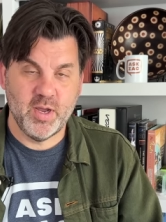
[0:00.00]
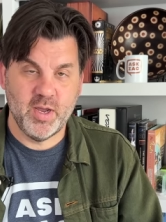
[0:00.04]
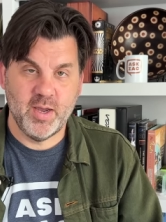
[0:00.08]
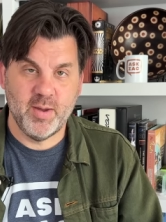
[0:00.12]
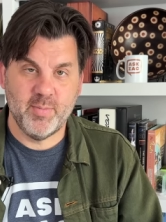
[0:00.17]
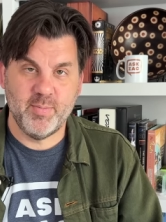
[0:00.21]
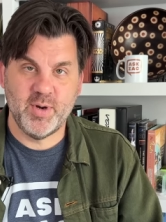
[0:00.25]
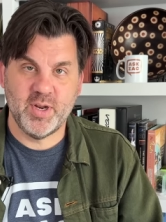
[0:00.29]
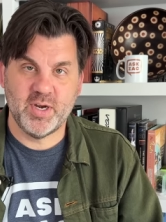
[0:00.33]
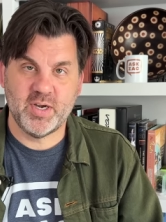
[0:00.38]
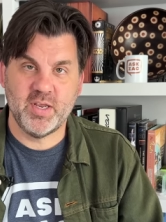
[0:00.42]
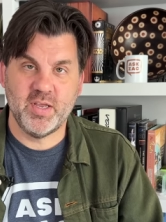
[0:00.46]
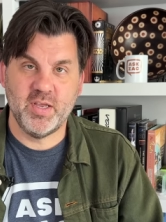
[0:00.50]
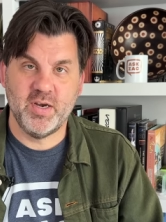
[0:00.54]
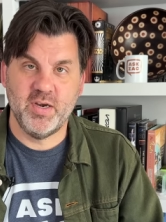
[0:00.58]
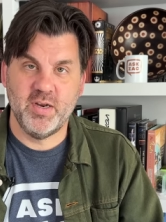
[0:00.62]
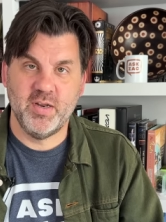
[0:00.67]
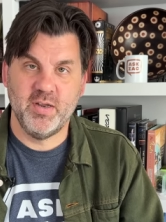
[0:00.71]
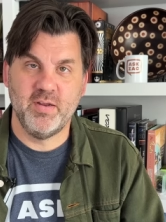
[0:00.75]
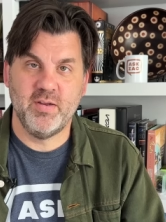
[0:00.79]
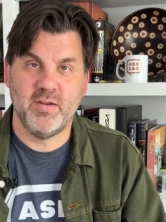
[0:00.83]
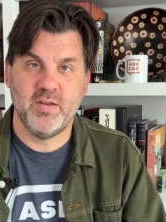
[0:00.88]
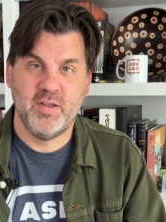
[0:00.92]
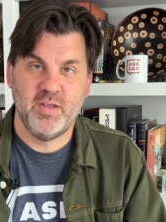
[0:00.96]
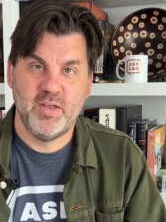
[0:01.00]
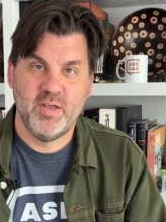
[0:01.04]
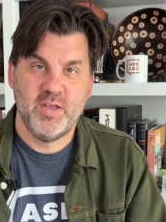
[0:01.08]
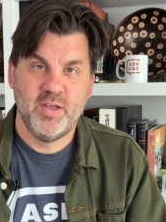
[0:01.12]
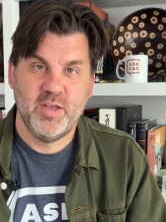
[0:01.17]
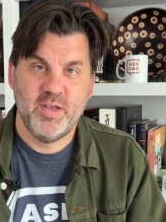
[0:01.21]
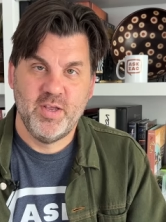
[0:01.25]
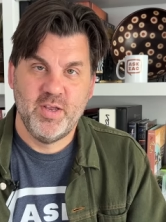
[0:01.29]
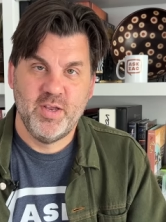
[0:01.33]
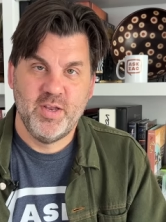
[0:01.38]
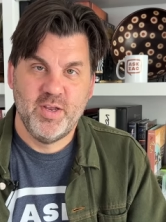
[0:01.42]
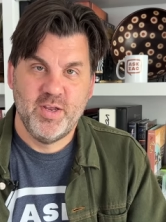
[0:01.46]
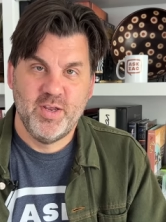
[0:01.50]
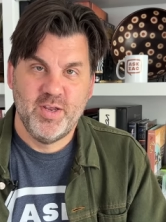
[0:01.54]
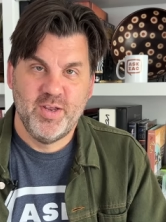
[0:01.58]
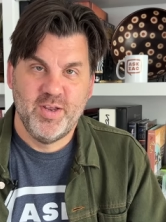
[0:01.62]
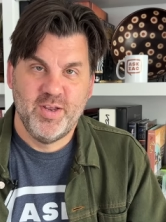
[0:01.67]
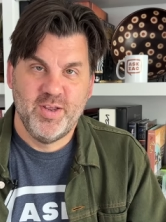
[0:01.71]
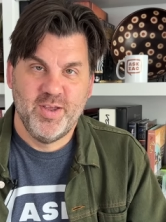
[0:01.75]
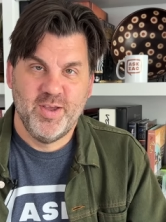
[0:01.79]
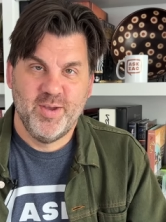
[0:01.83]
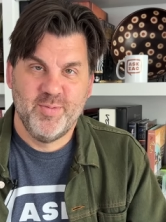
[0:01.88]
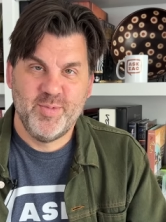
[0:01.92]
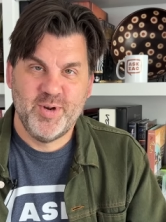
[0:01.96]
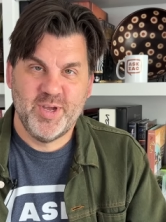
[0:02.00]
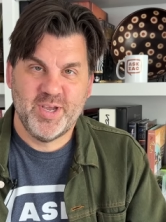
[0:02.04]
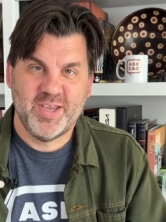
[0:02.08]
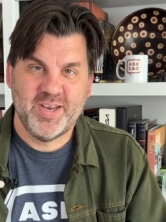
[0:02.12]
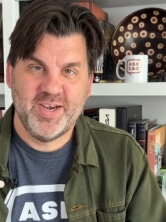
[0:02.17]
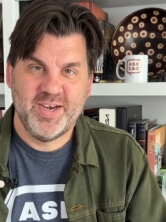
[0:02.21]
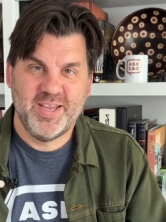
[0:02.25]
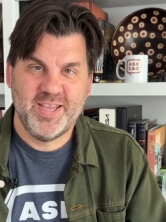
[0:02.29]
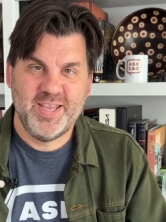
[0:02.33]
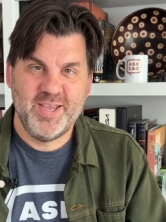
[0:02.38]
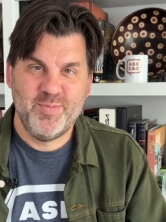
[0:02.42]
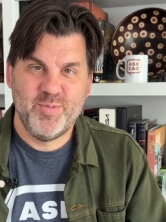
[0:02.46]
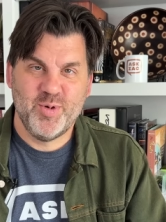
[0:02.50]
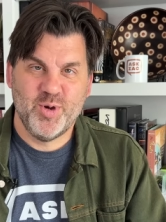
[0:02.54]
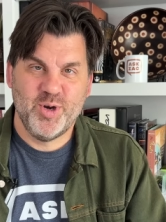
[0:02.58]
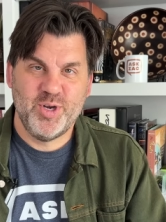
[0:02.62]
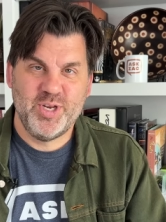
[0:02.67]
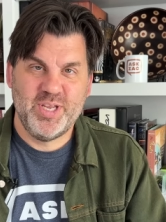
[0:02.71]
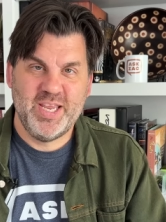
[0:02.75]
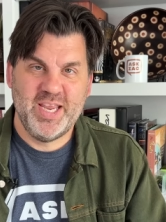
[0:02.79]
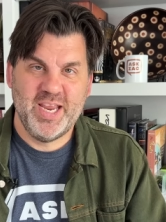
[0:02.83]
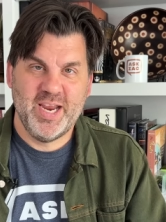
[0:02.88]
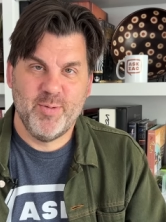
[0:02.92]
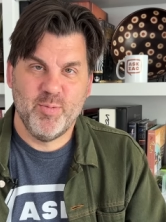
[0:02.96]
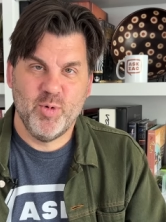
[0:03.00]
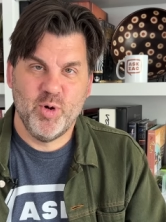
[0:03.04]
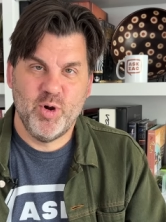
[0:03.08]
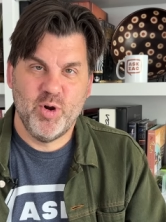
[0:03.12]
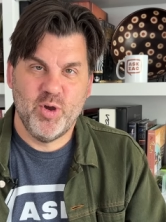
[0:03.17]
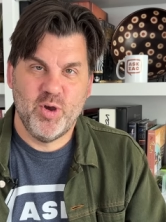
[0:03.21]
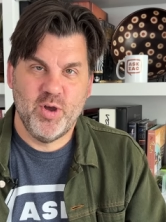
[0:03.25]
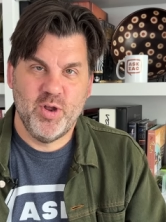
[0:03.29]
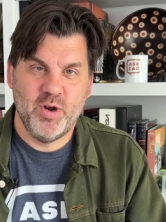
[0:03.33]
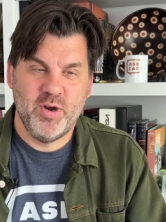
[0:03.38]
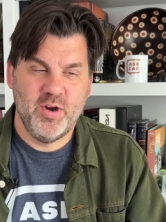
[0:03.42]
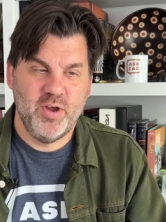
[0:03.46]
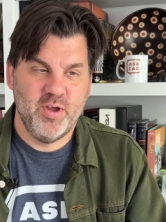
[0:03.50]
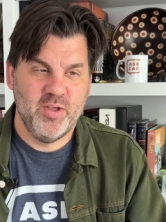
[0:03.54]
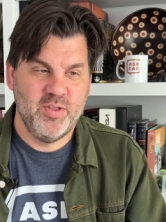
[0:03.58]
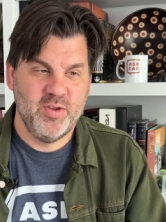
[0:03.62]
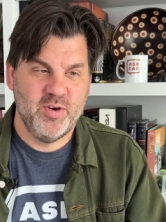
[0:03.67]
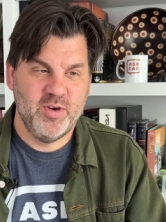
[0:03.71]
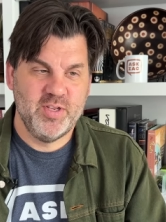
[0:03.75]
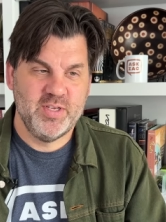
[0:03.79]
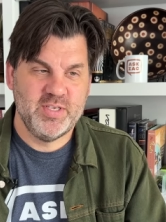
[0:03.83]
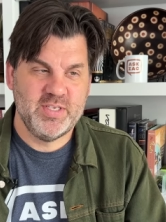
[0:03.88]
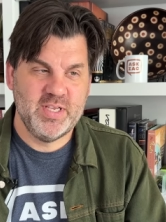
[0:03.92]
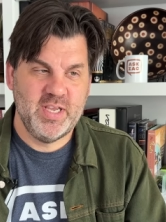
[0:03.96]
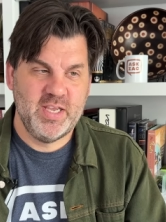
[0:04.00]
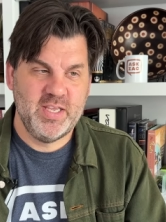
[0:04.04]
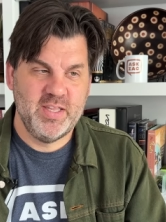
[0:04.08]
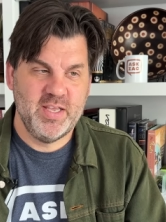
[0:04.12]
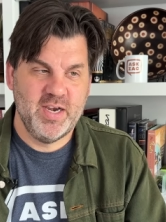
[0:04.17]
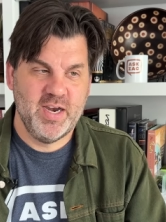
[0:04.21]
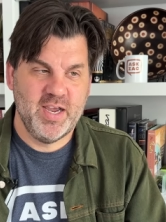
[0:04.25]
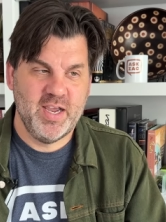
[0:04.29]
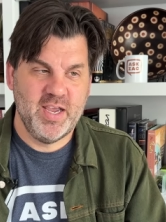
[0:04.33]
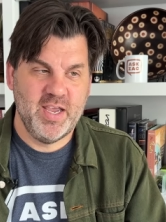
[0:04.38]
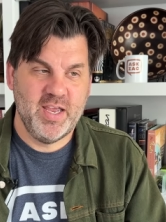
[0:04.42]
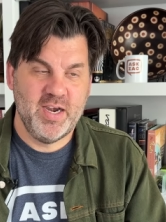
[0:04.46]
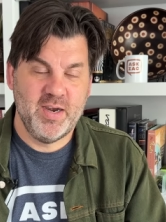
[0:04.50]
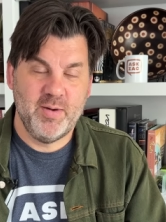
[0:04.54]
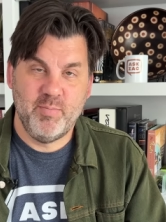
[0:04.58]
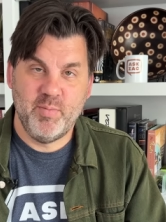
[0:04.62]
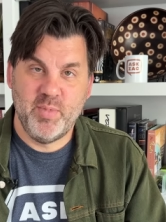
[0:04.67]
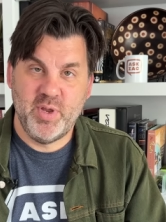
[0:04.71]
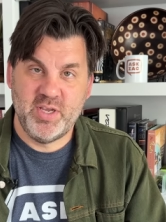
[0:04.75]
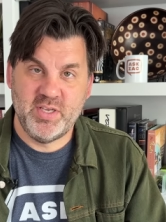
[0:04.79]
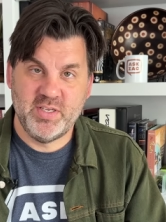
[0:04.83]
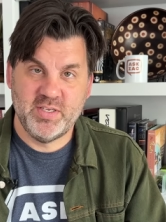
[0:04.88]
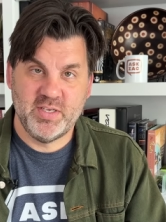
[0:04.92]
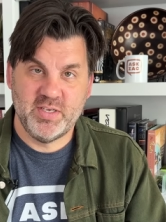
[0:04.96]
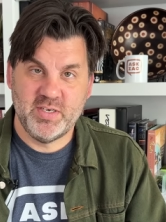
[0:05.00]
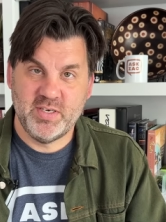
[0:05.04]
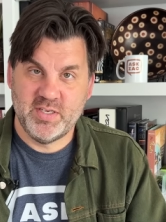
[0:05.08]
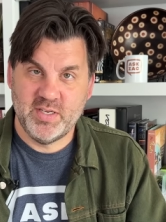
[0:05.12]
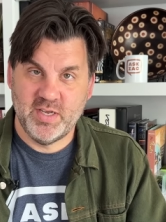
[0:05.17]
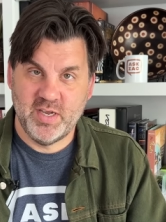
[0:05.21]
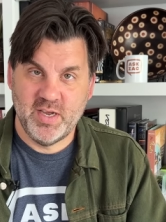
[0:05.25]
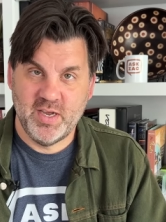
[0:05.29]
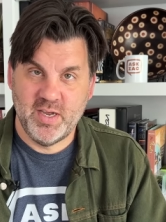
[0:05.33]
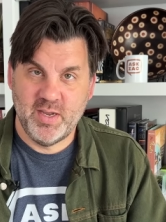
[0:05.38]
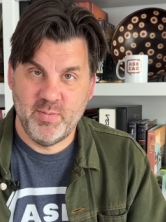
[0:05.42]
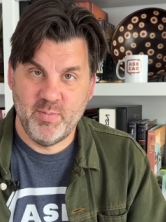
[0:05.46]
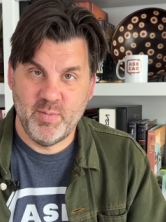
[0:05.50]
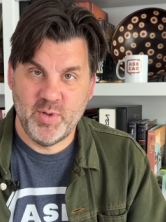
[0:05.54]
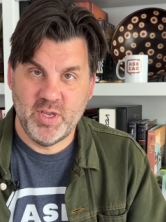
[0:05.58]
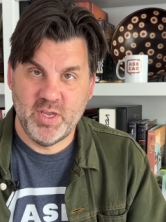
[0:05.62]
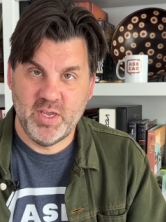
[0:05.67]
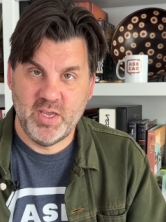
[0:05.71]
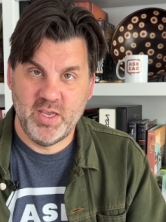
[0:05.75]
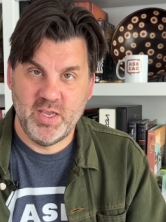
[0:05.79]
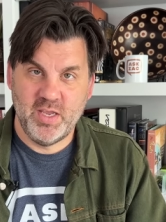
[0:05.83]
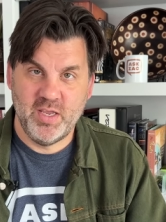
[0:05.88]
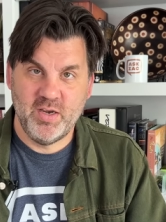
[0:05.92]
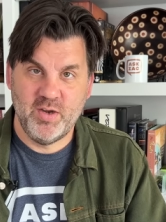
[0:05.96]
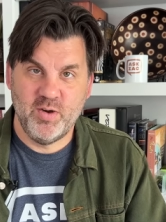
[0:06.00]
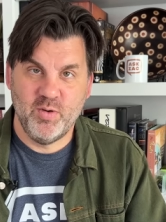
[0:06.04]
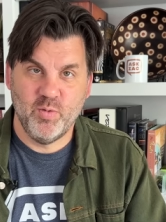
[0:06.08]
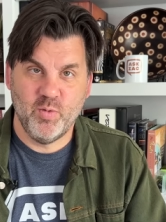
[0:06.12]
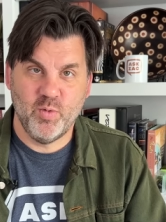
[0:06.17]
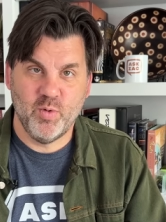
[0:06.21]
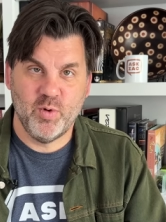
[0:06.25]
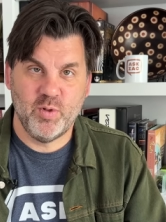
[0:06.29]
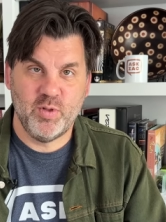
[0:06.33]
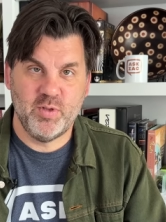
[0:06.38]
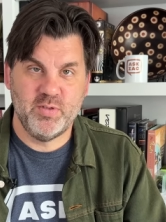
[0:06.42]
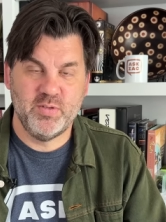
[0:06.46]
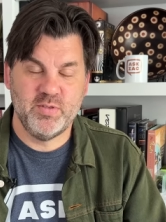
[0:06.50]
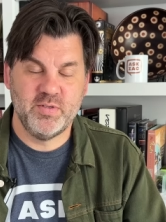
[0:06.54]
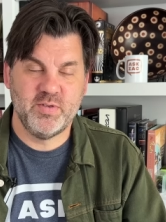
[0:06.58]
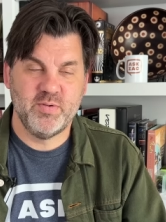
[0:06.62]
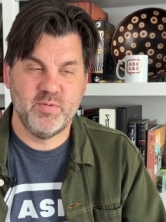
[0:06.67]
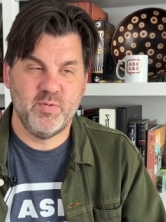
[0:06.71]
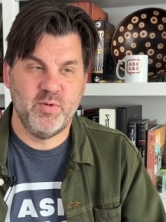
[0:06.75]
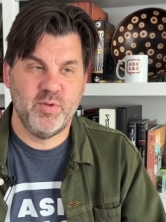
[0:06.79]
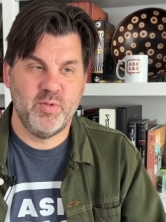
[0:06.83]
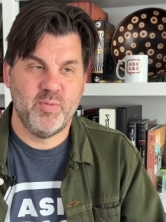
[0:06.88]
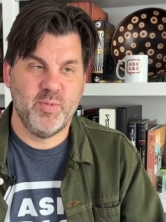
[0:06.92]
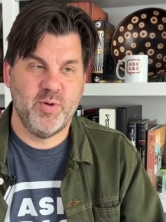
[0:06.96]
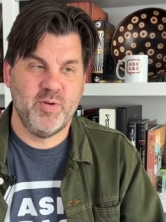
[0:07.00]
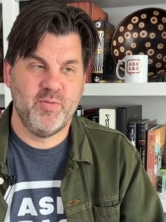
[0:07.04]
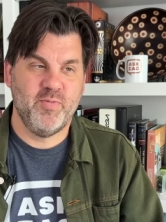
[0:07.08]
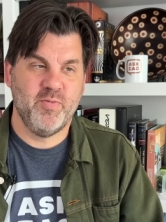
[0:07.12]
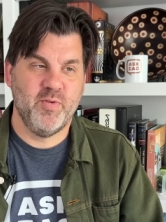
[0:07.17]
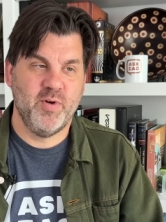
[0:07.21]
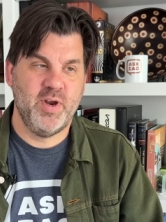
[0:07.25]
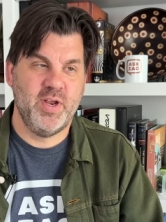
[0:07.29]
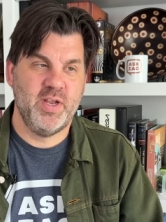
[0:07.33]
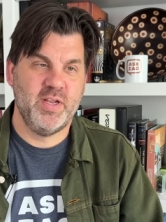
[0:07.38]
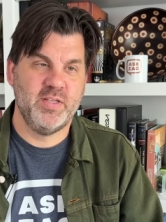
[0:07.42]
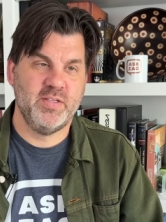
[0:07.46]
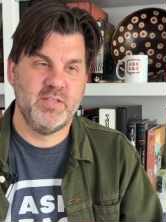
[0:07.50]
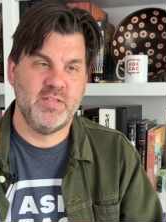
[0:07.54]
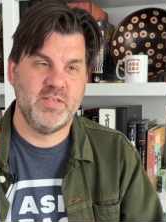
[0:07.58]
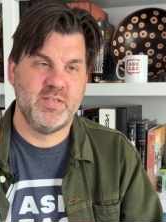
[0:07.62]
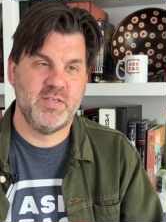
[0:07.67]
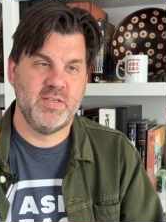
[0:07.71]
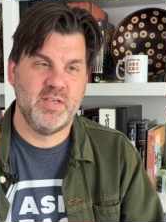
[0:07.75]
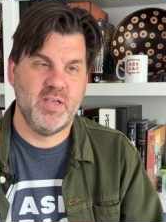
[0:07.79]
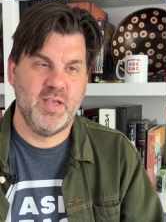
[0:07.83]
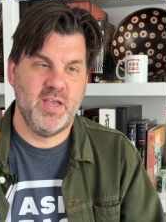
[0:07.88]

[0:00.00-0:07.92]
I'm not going to I'm not going to keep on yammering on, other to say that I had an amazing time in New Orleans with my friends,